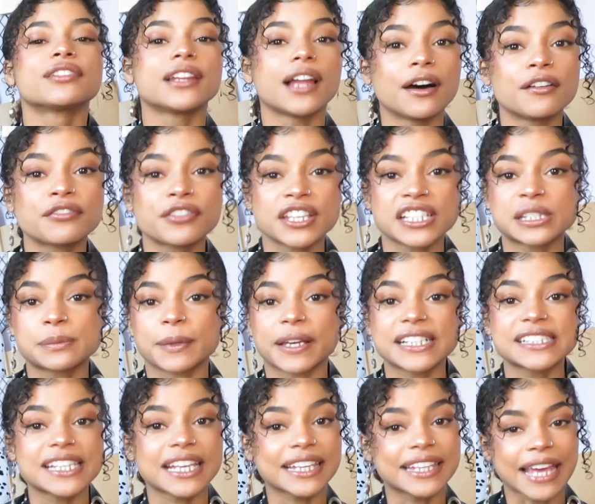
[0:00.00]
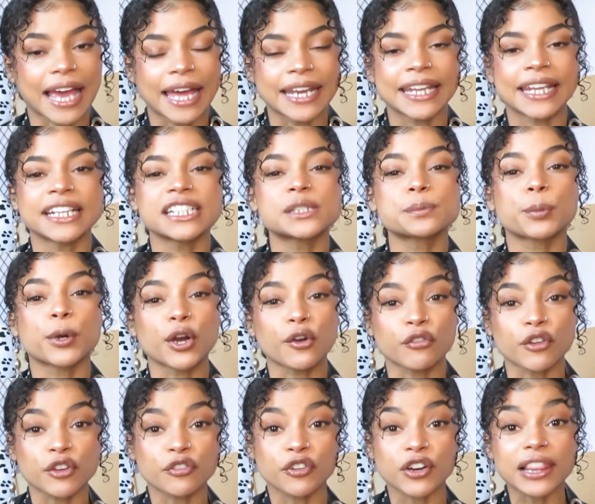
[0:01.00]
love this because again, it is
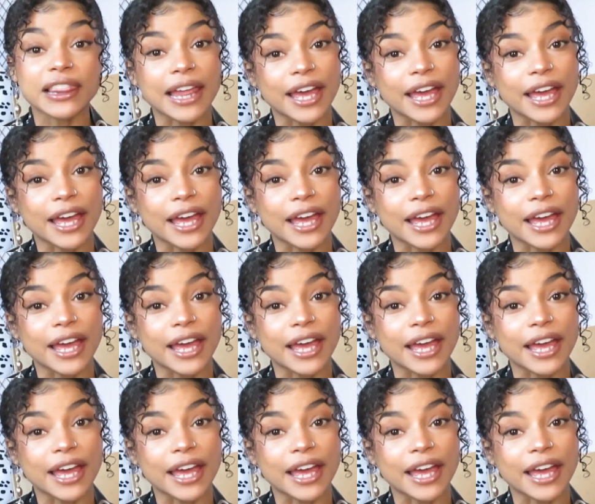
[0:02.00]
perfect for